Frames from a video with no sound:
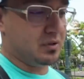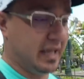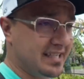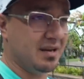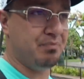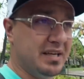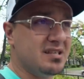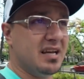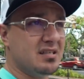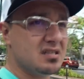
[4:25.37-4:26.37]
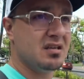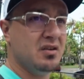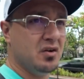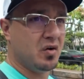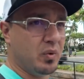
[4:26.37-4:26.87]
decent business
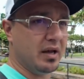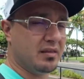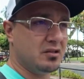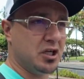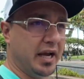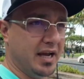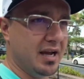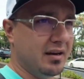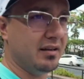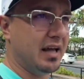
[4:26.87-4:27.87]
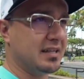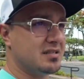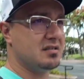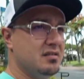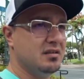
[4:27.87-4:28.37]
with JN, and
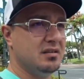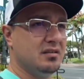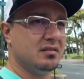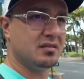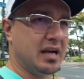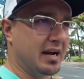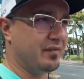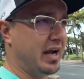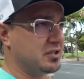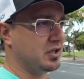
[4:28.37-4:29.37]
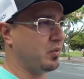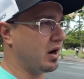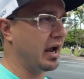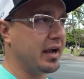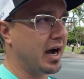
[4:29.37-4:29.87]
that's kind of actually
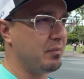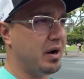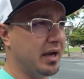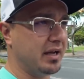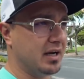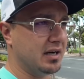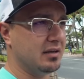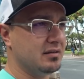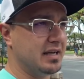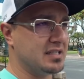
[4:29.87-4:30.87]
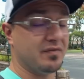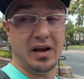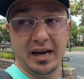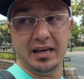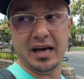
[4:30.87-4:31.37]
where I got my
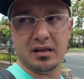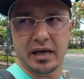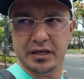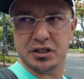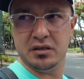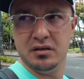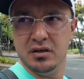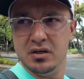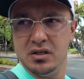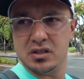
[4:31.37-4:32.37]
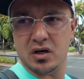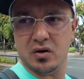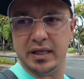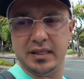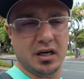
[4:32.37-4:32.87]
SF90 allocation.
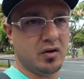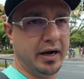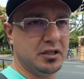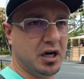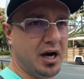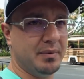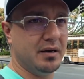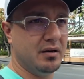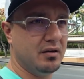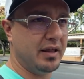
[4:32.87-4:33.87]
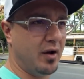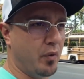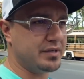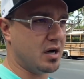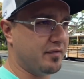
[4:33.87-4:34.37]
So they did a great job, and they
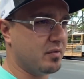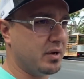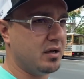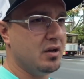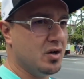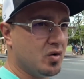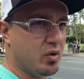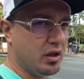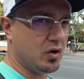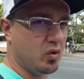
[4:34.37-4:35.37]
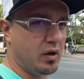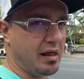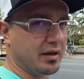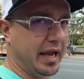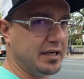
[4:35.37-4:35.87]
always offer me really cool
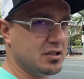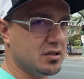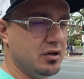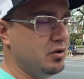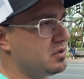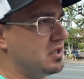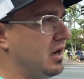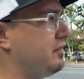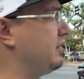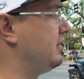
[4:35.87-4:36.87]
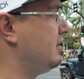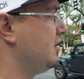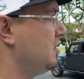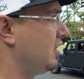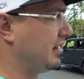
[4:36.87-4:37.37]
allocations on new stuff, and
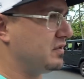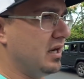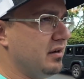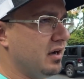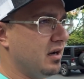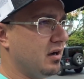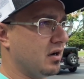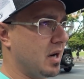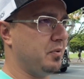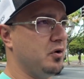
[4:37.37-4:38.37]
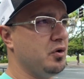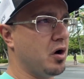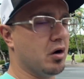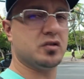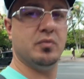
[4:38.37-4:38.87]
I've done a couple of new
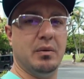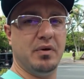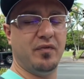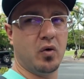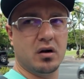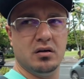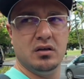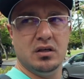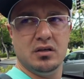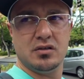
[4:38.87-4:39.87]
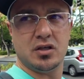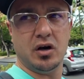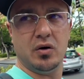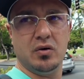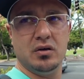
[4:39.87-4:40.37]
cars from them before,
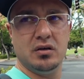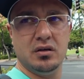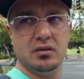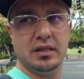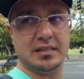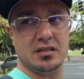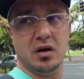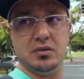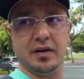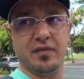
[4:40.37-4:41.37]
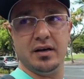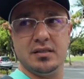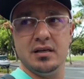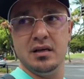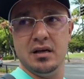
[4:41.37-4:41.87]
so this is no different.
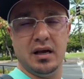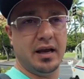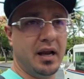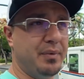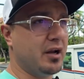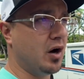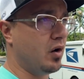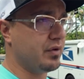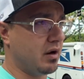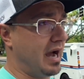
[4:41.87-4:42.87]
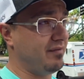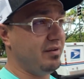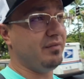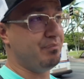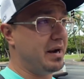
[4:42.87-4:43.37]
And I'm gonna go over there. I
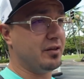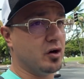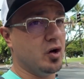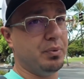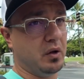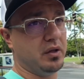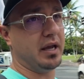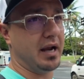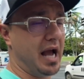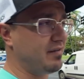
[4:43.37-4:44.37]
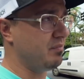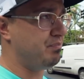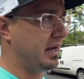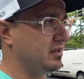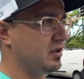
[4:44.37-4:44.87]
haven't even been to their new building yet. I haven't
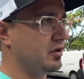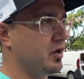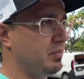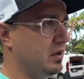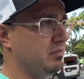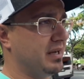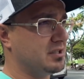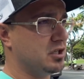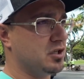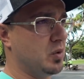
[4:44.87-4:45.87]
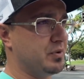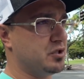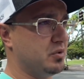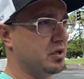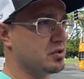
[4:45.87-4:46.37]
been to their new building because it just opened
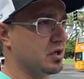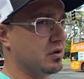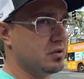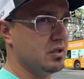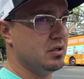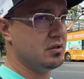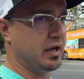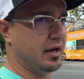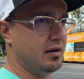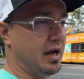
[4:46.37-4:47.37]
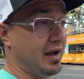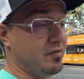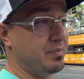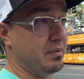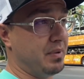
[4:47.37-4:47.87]
2 years ago, and I
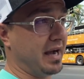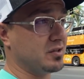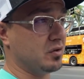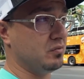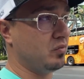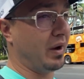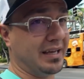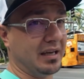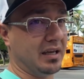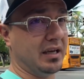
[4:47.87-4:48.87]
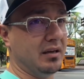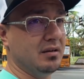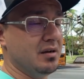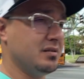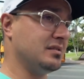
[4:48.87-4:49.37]
haven't been back to Waikiki
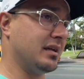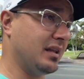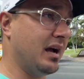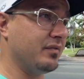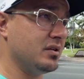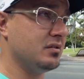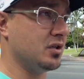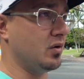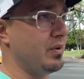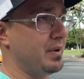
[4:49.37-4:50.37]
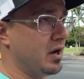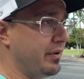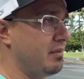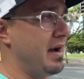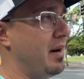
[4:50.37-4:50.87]
since I left. So we've been
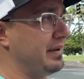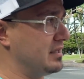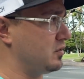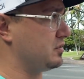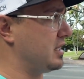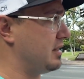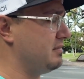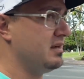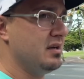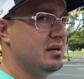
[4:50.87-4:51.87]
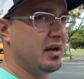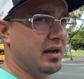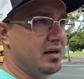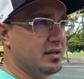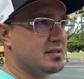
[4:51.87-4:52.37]
going to Maui this whole time,
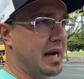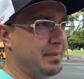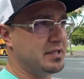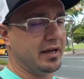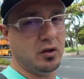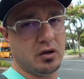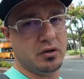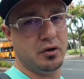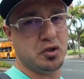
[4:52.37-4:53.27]
and it's time to take a look at the new